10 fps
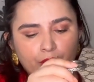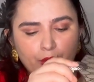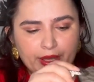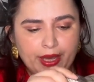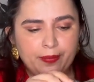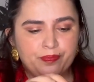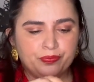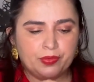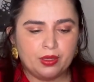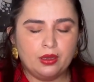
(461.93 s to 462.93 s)
Okay.
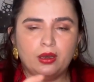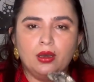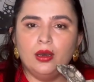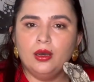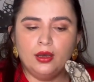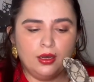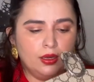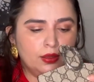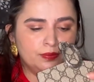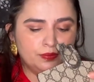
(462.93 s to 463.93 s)

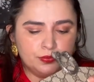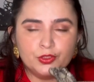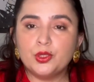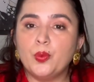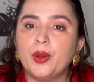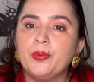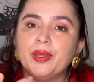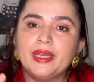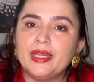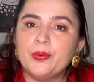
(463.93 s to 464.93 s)
So what
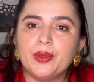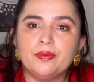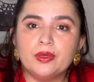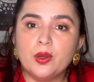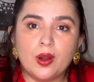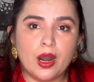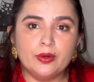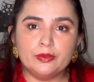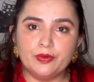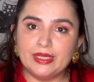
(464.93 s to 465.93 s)
we need when we go
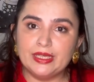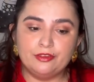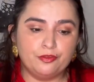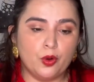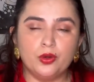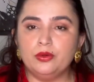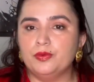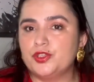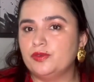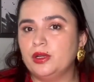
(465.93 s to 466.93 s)
out, we need phone,
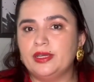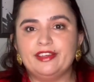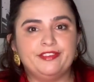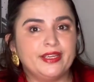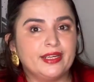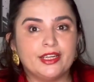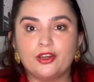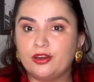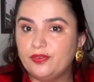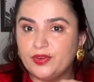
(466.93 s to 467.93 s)
which will definitely
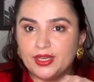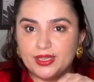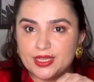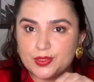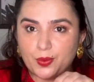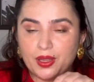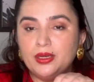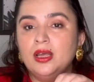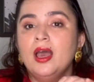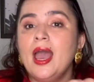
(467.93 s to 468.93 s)
not fit in this
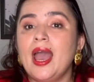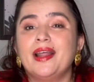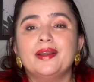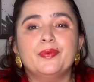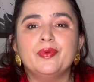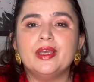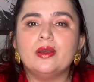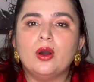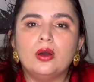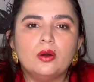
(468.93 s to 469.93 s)
one, and
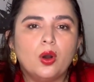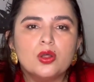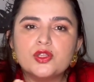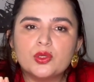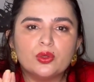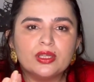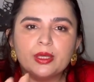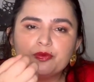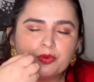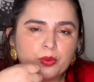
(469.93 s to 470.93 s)
we also don't keep